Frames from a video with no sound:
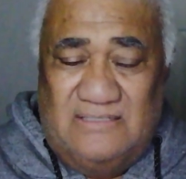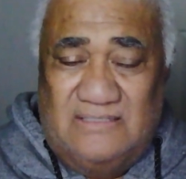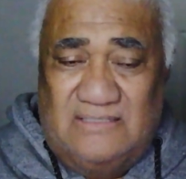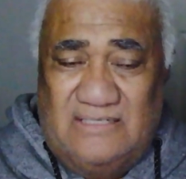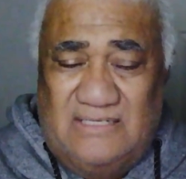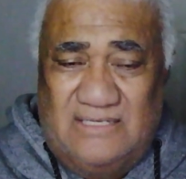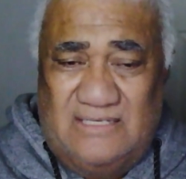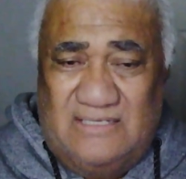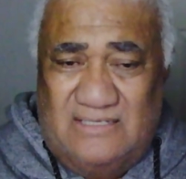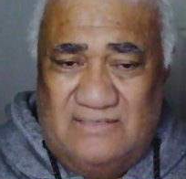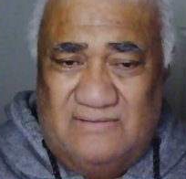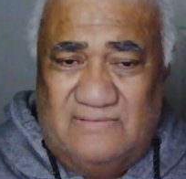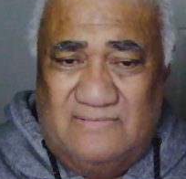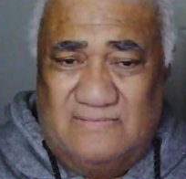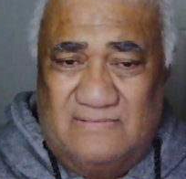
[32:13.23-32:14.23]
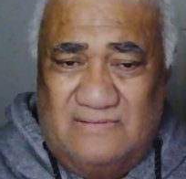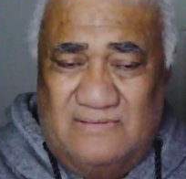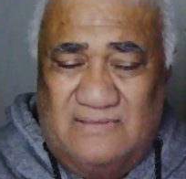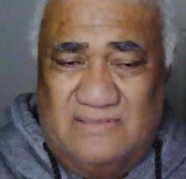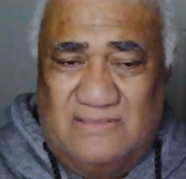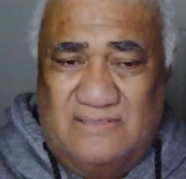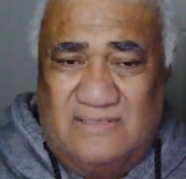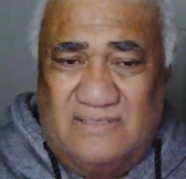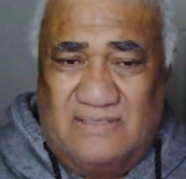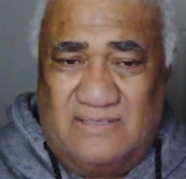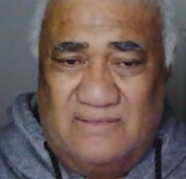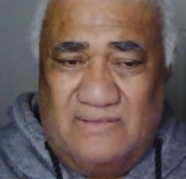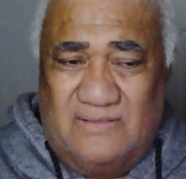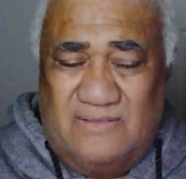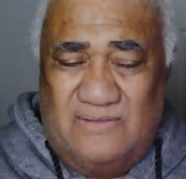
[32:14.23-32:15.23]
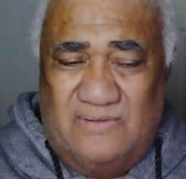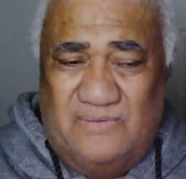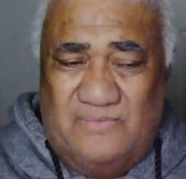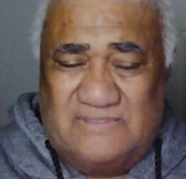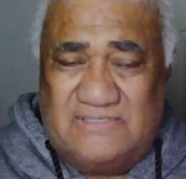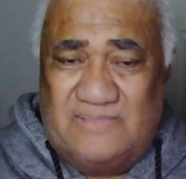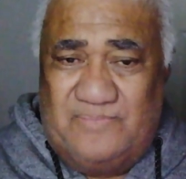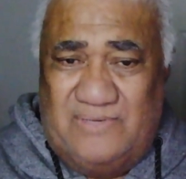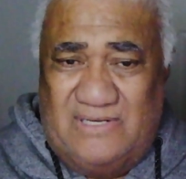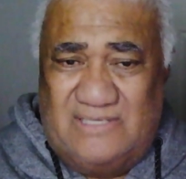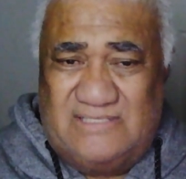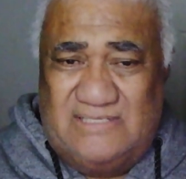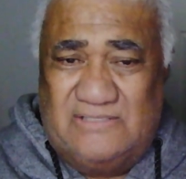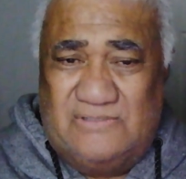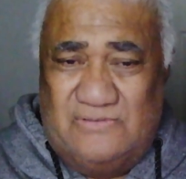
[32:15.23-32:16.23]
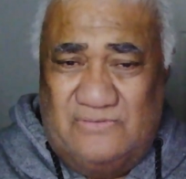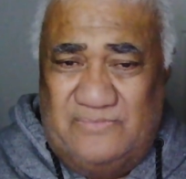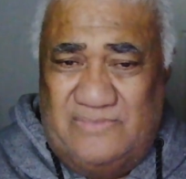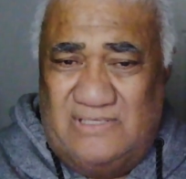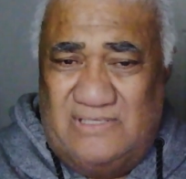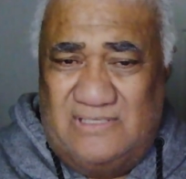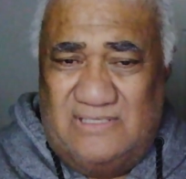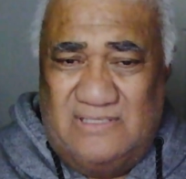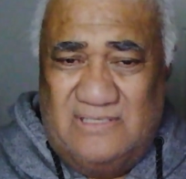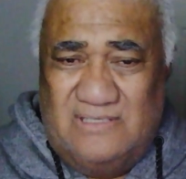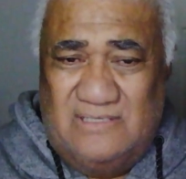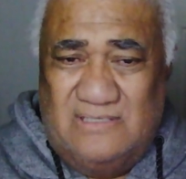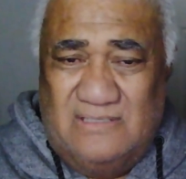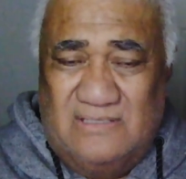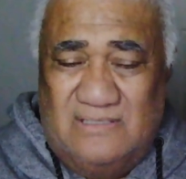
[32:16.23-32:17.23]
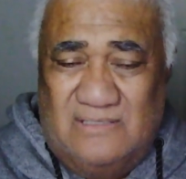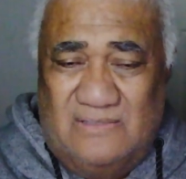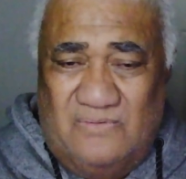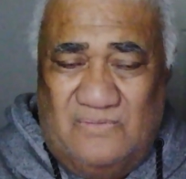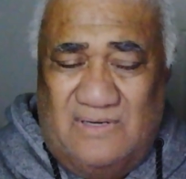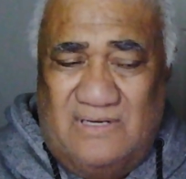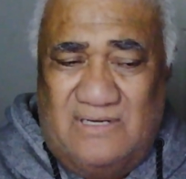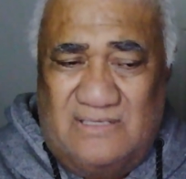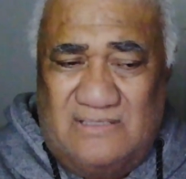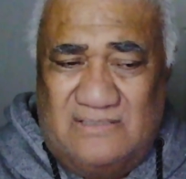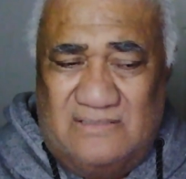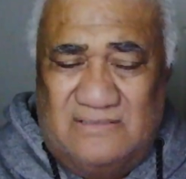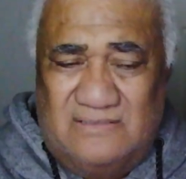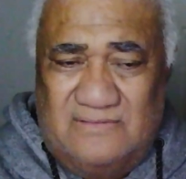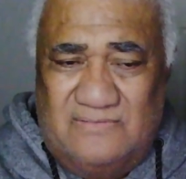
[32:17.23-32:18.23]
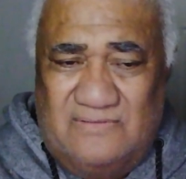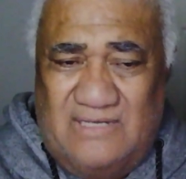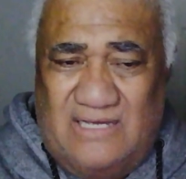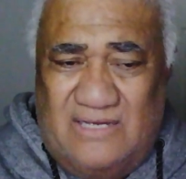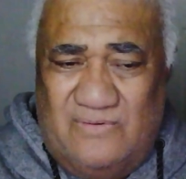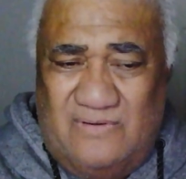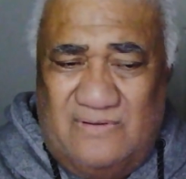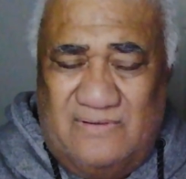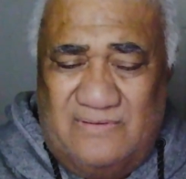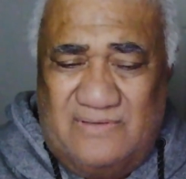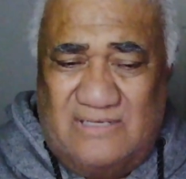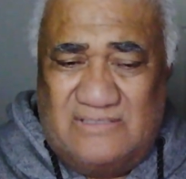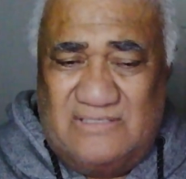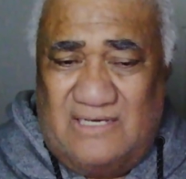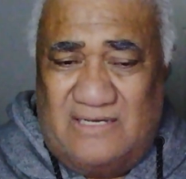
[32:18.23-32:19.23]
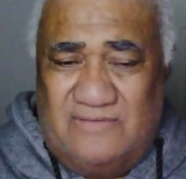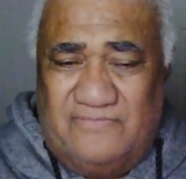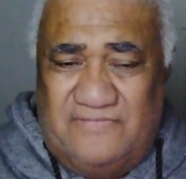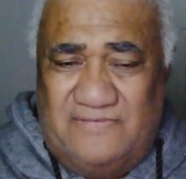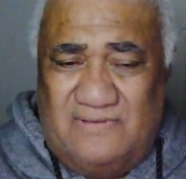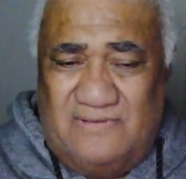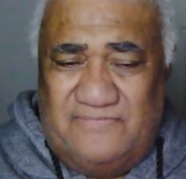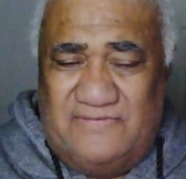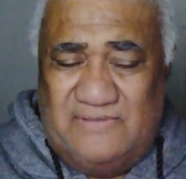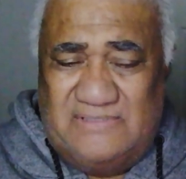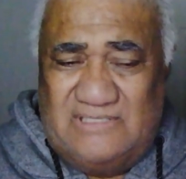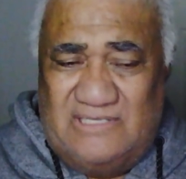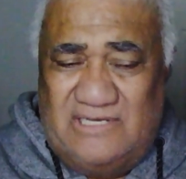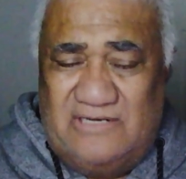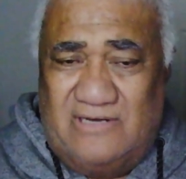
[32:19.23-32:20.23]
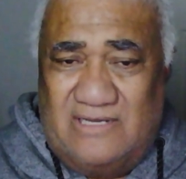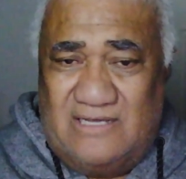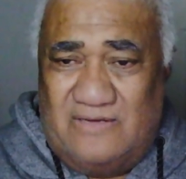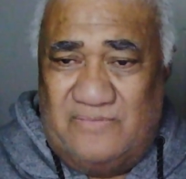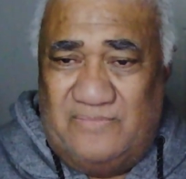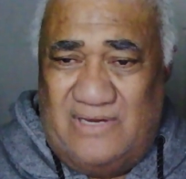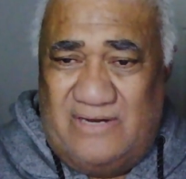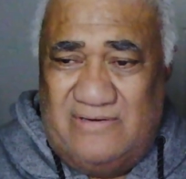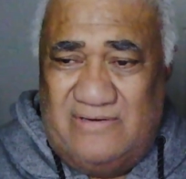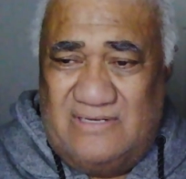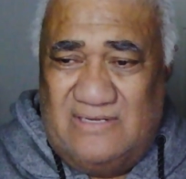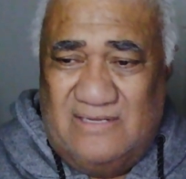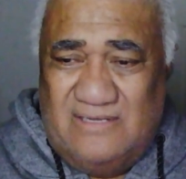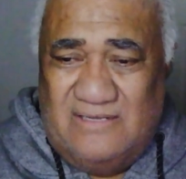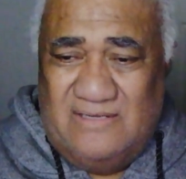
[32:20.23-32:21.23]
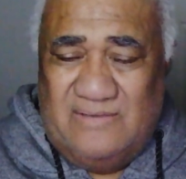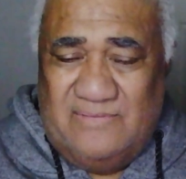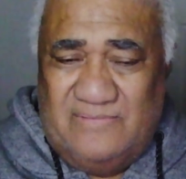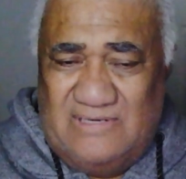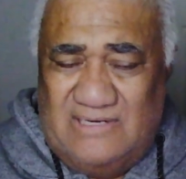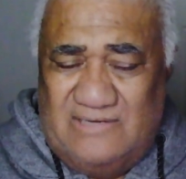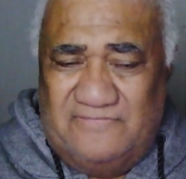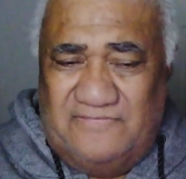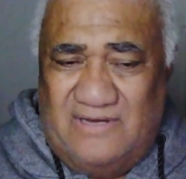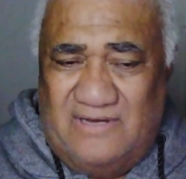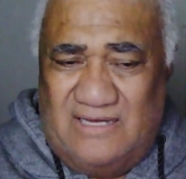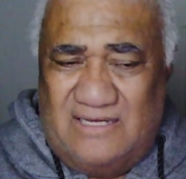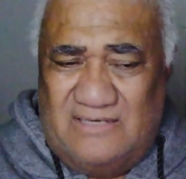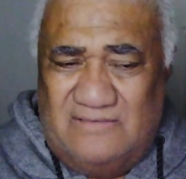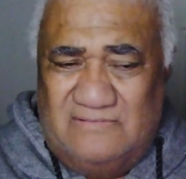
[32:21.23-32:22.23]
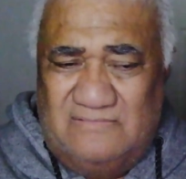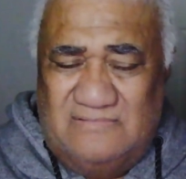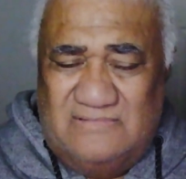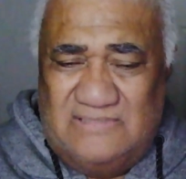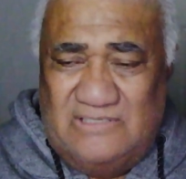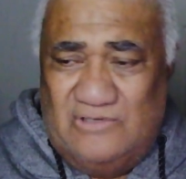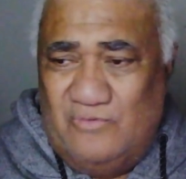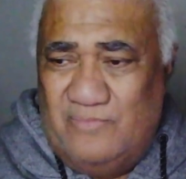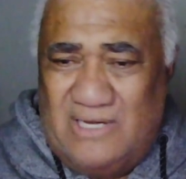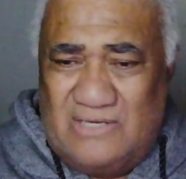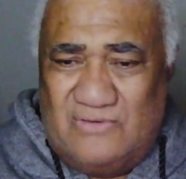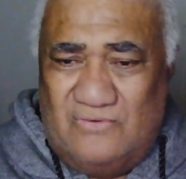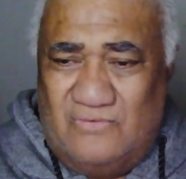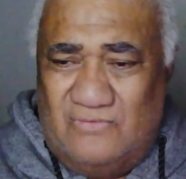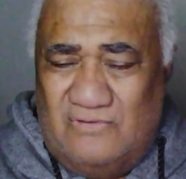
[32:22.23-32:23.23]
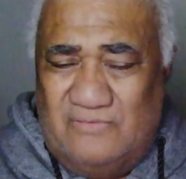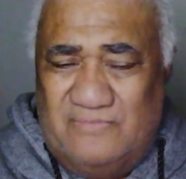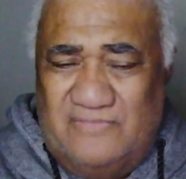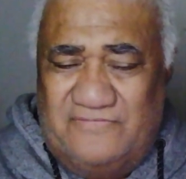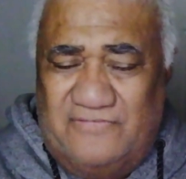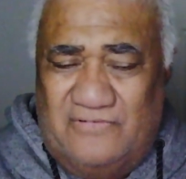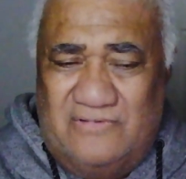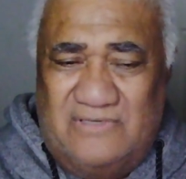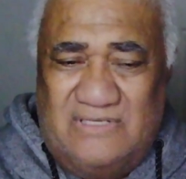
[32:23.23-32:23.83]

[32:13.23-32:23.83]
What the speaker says: Yeah, it was a blessing to me. Well, because a few years later I got married. Na whaangau, te umaku umufo.